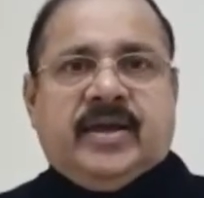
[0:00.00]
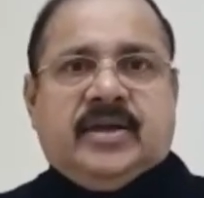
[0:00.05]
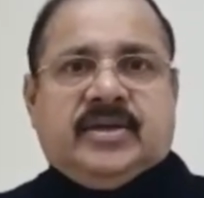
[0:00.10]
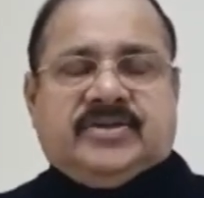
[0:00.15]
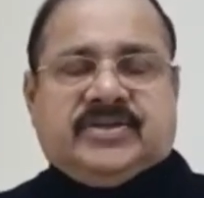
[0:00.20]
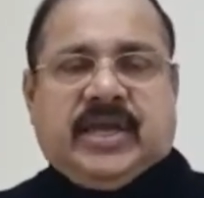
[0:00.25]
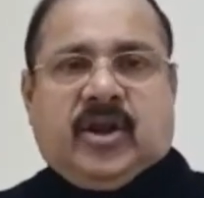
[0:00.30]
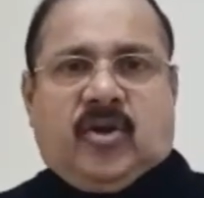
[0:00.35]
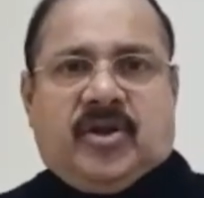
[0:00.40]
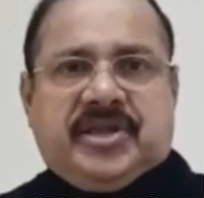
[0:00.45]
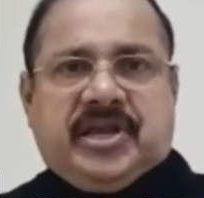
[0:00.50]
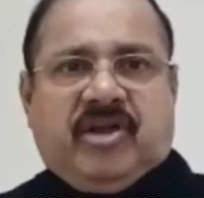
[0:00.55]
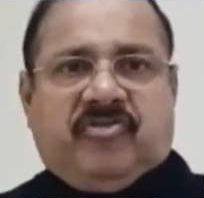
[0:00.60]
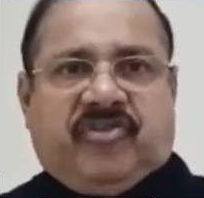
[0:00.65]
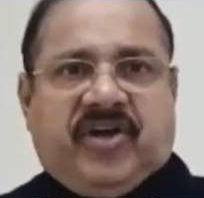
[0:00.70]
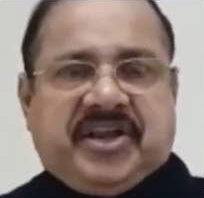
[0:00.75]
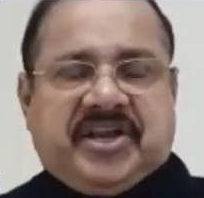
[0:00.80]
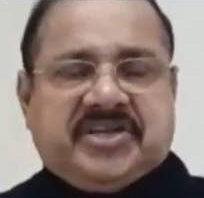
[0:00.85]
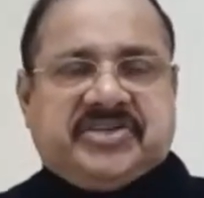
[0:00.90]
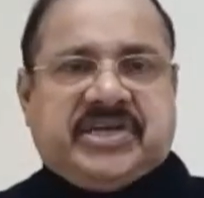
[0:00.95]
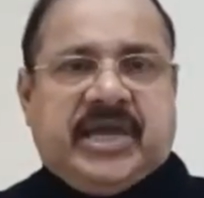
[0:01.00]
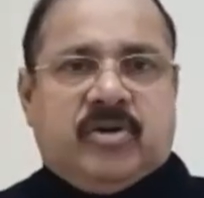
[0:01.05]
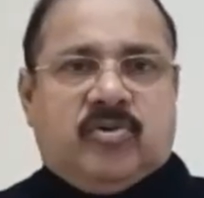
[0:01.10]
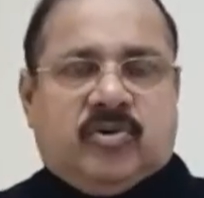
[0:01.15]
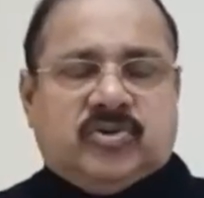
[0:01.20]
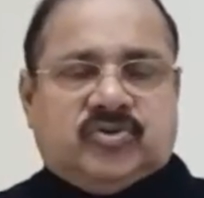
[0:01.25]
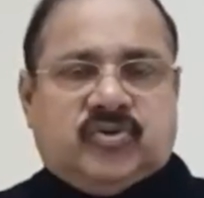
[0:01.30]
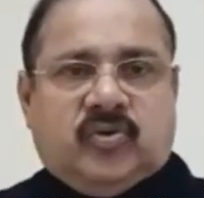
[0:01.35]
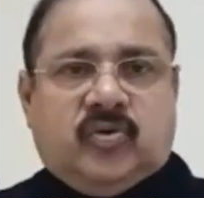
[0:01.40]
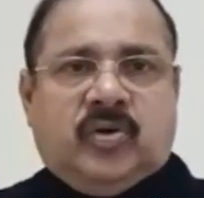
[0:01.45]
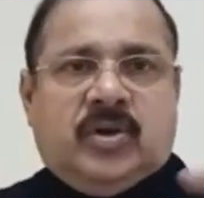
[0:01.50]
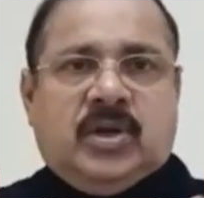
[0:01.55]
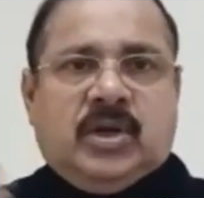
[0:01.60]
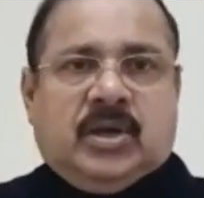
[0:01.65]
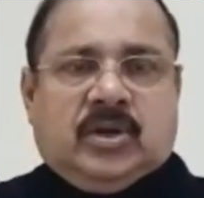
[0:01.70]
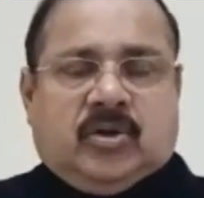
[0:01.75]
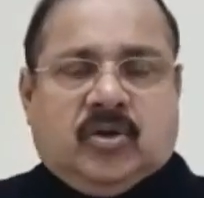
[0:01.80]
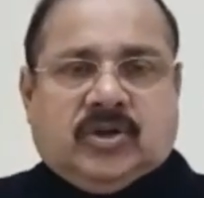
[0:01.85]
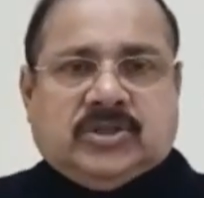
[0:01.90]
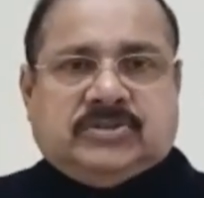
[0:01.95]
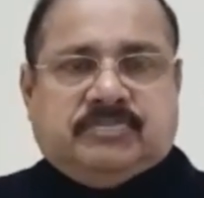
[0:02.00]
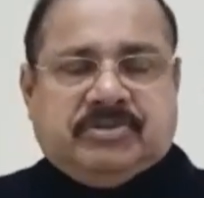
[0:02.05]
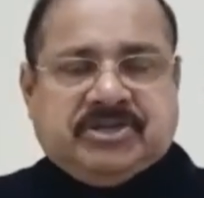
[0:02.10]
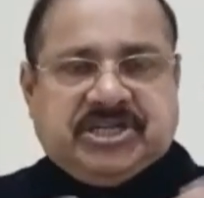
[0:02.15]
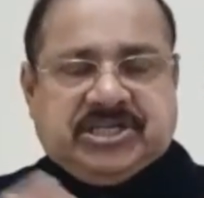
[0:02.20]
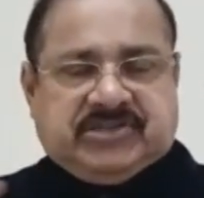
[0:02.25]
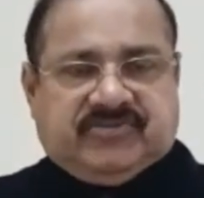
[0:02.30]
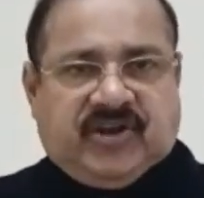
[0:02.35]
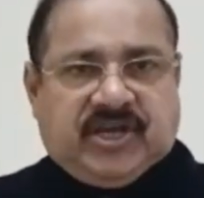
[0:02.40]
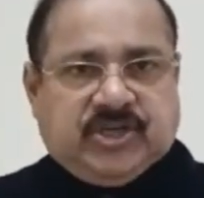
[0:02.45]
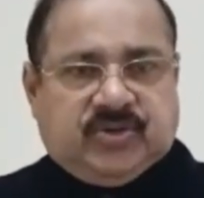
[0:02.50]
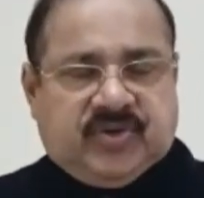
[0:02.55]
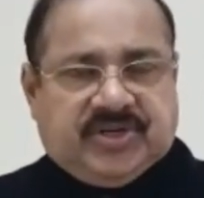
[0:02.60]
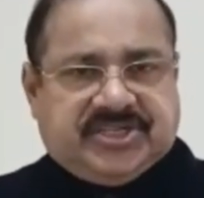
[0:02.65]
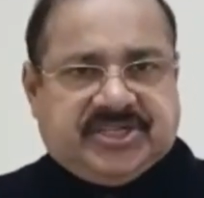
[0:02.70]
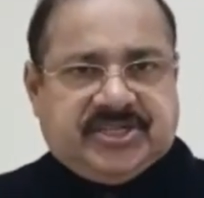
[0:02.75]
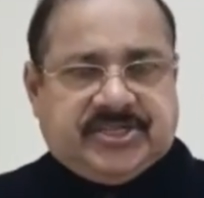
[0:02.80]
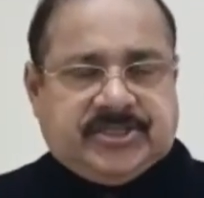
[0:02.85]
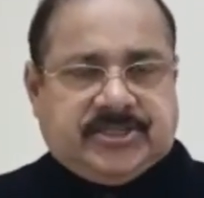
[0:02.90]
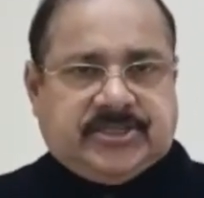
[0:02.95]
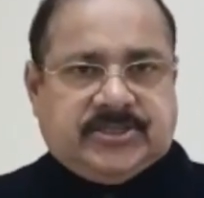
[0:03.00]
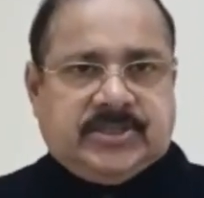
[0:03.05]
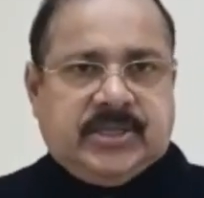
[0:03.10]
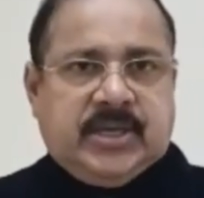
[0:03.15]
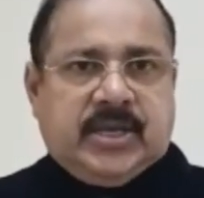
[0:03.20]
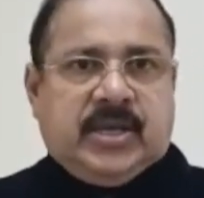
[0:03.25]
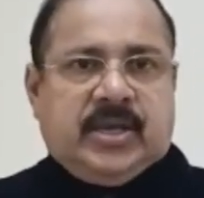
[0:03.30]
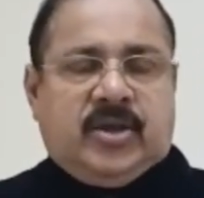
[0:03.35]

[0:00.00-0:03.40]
psychological factors can also cause business fluctuations.